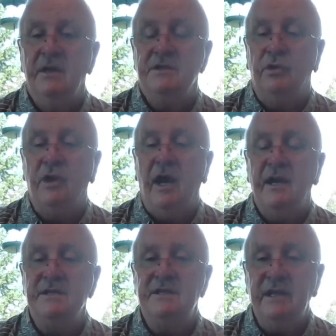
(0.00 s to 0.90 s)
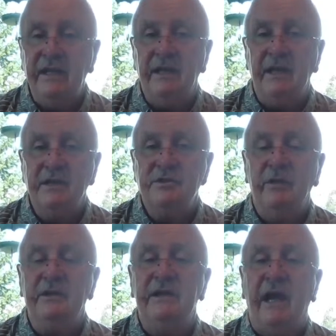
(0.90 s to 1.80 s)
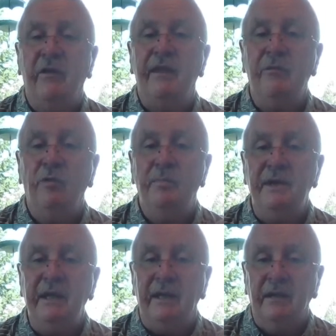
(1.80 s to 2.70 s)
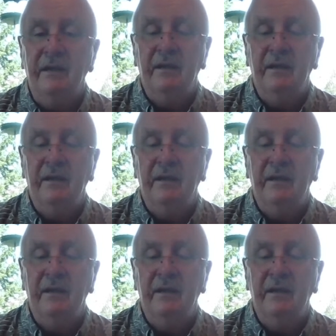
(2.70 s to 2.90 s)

So God is seeing Israel how they will be.